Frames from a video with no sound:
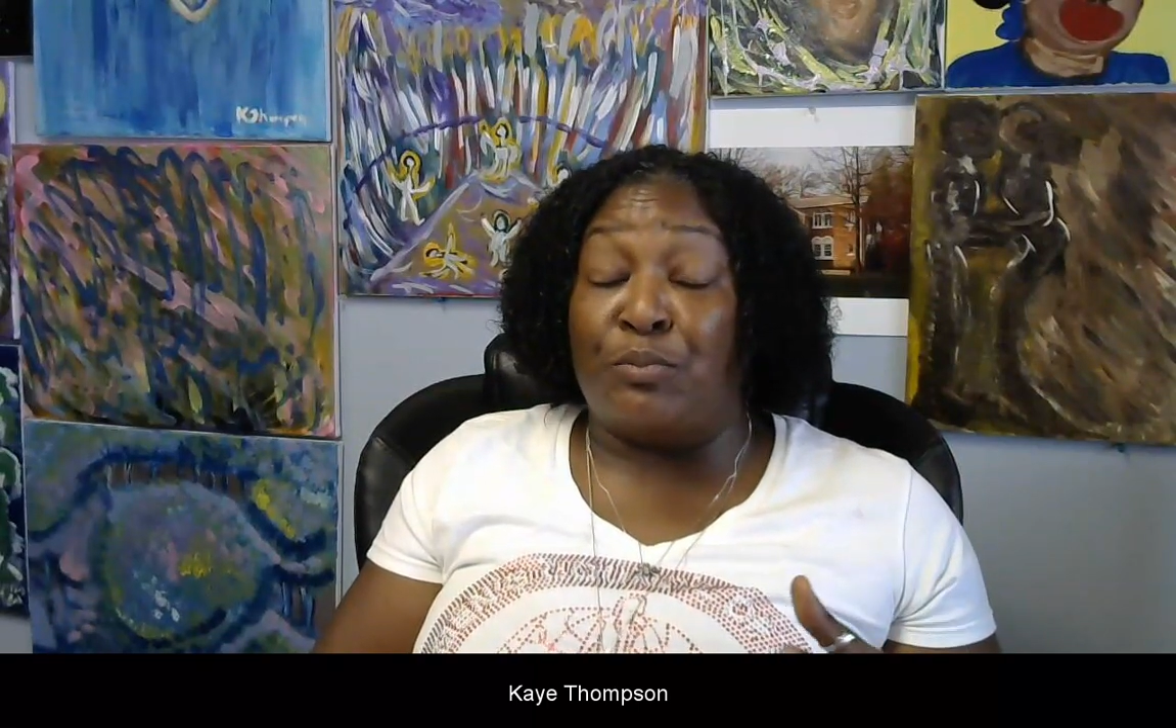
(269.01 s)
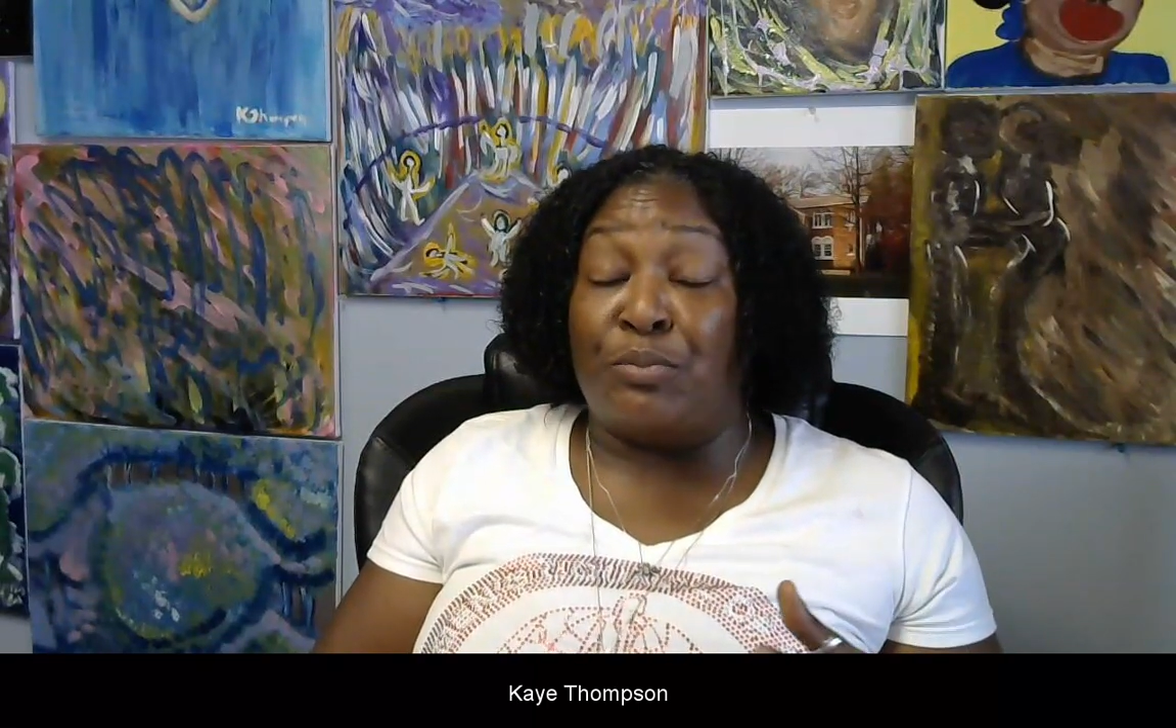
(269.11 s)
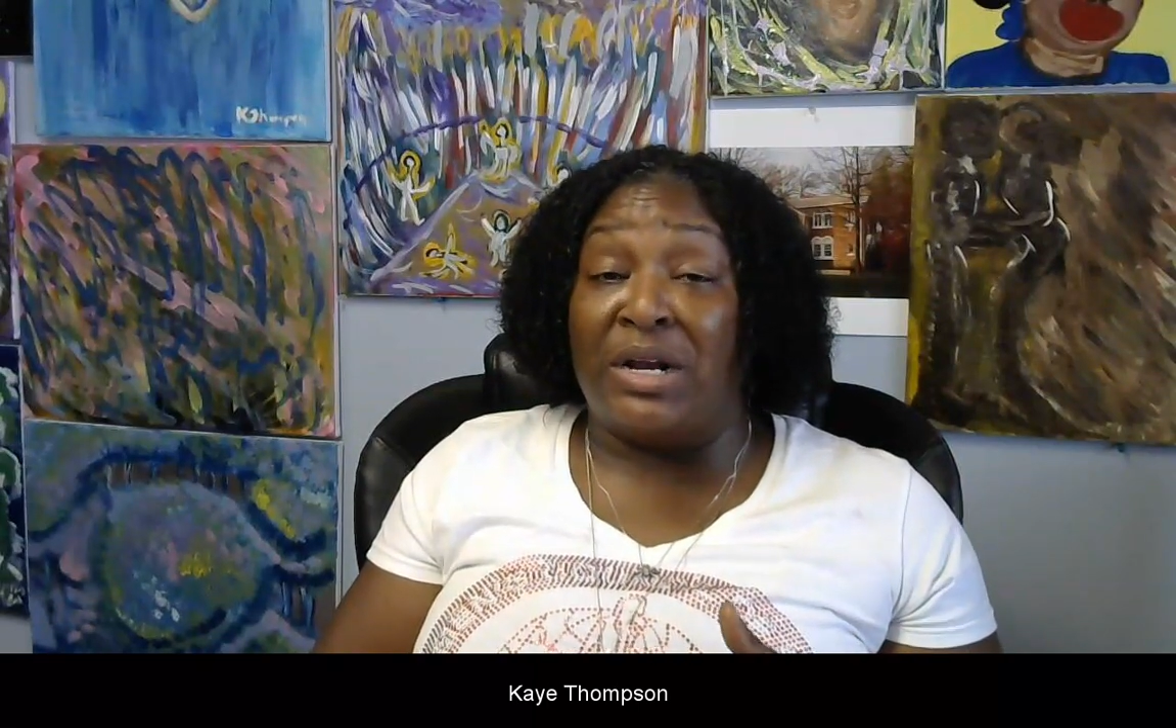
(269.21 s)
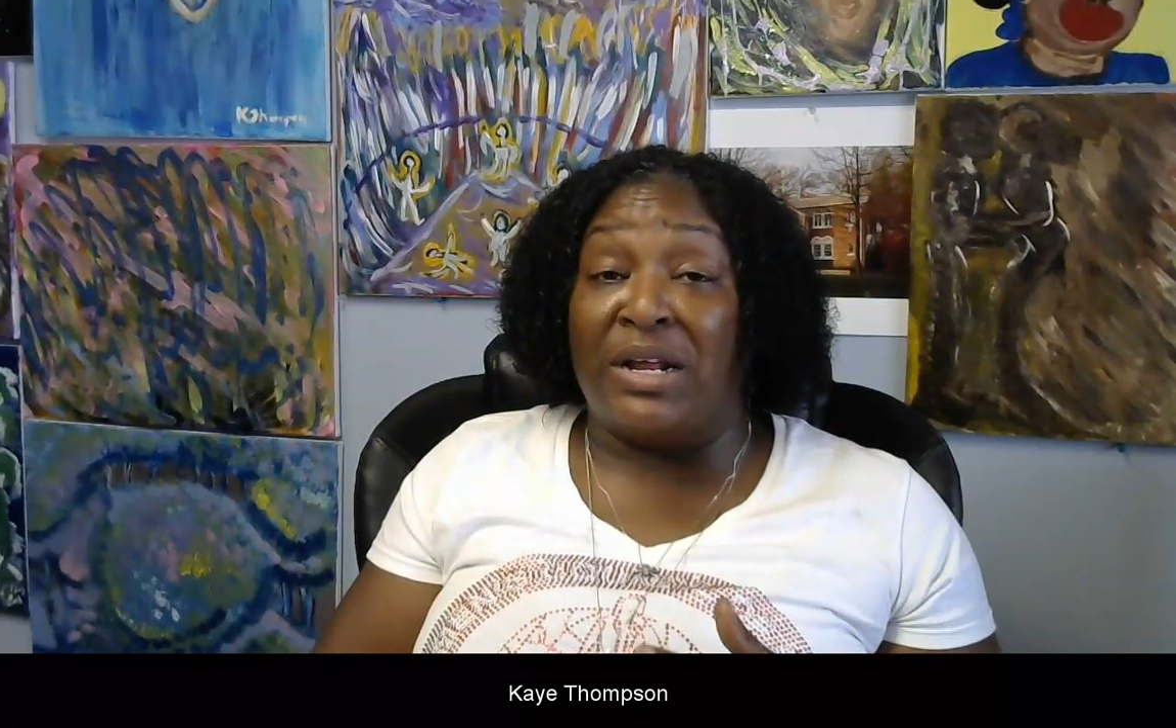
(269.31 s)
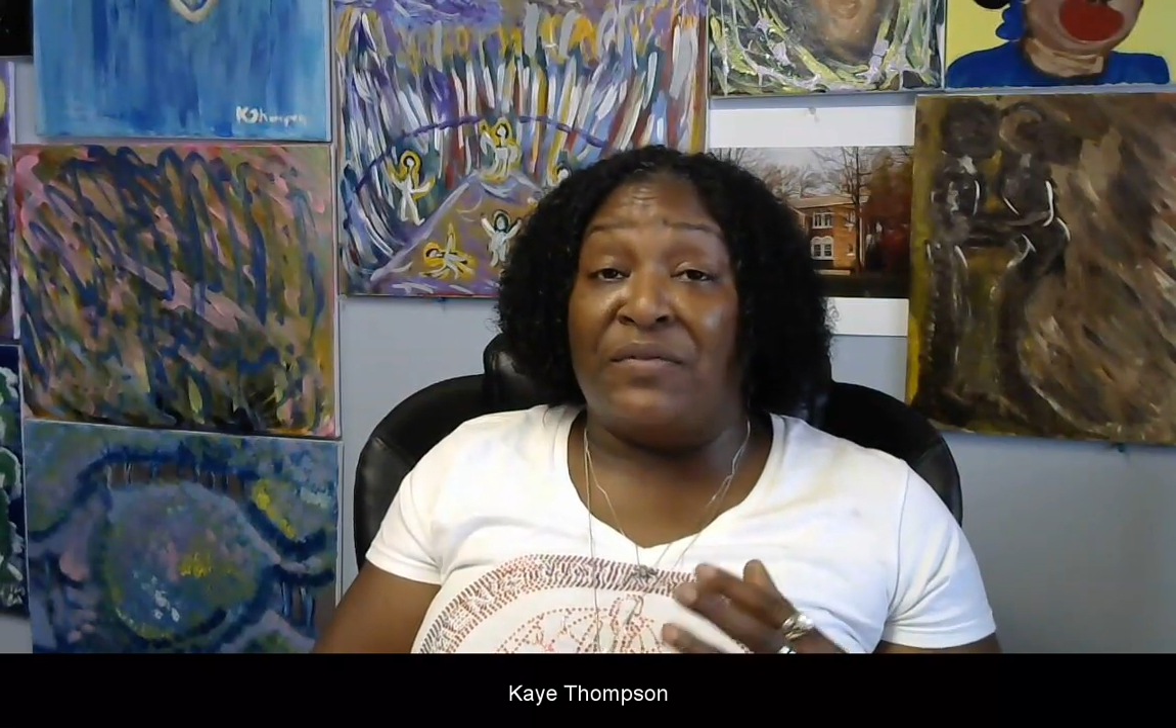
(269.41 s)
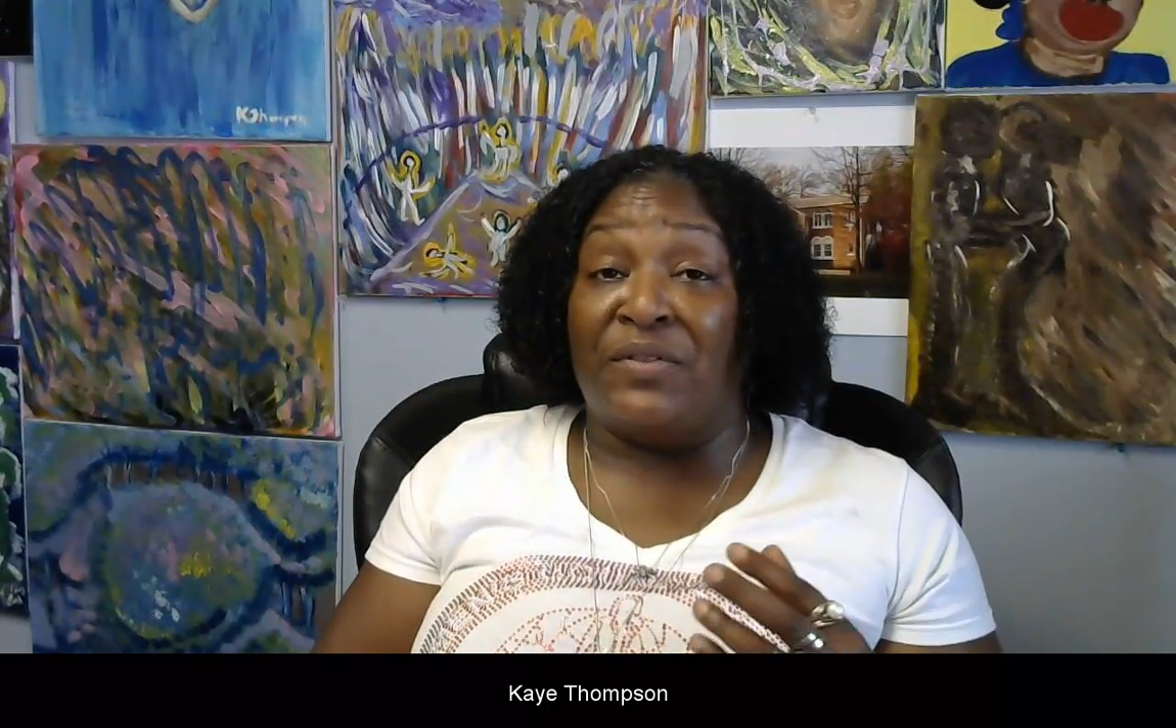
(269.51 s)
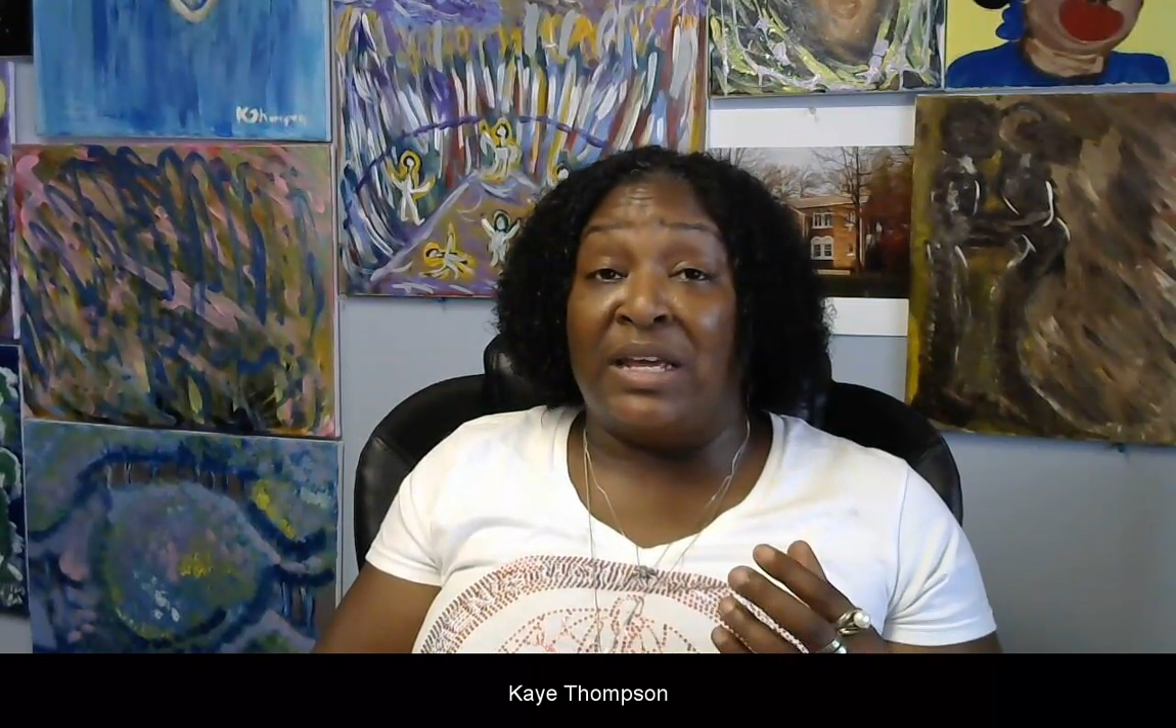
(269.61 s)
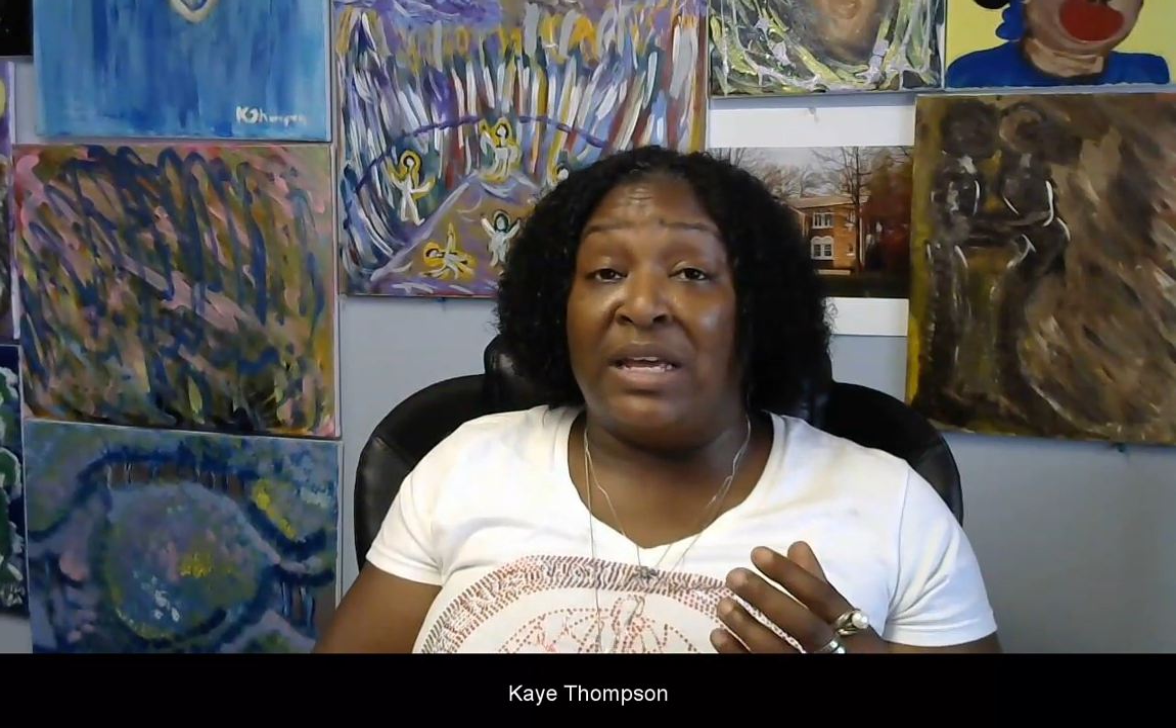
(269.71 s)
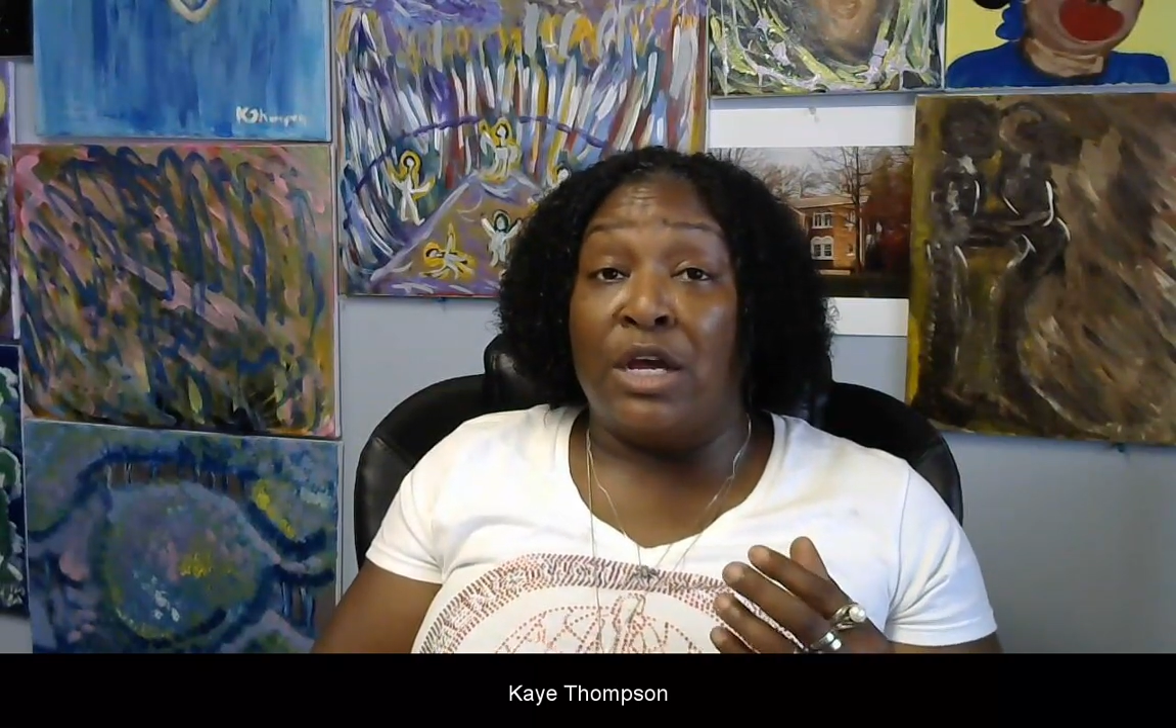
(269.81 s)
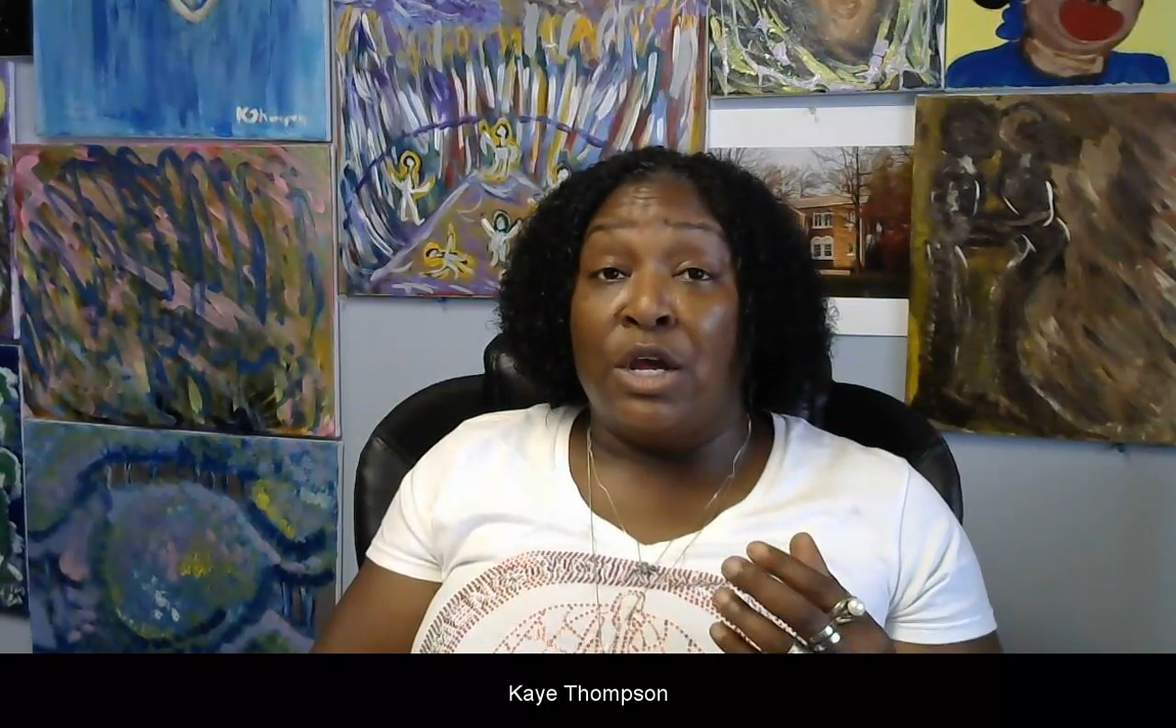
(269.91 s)
put in
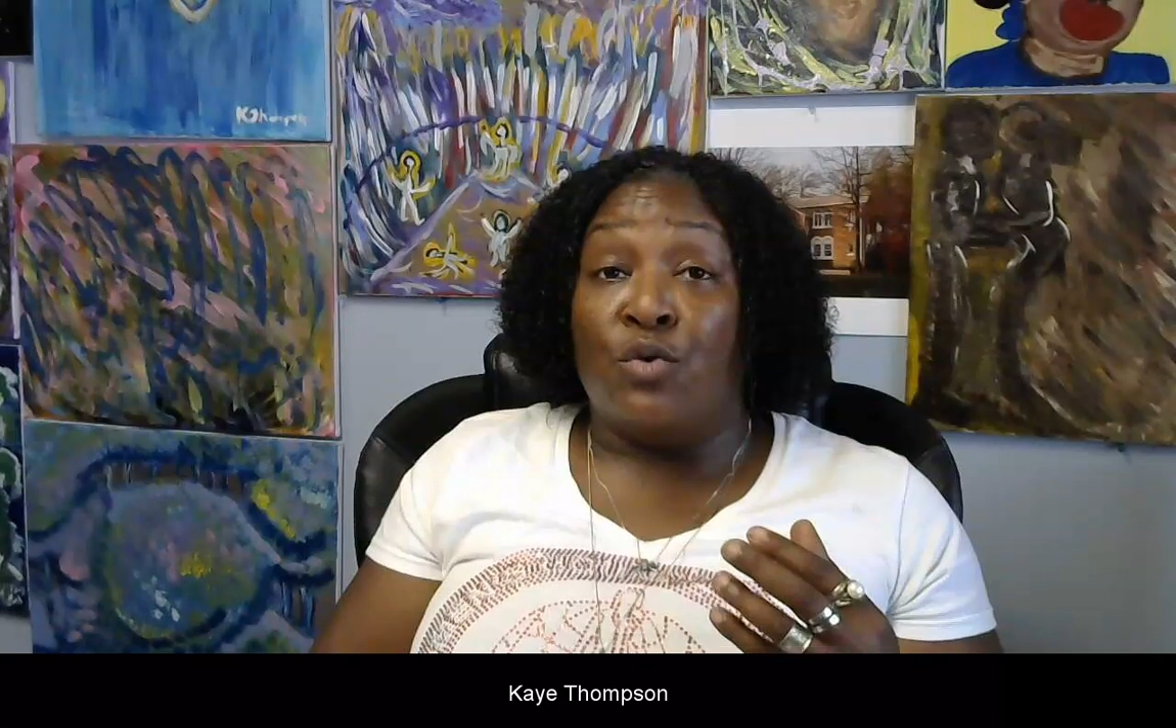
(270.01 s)
the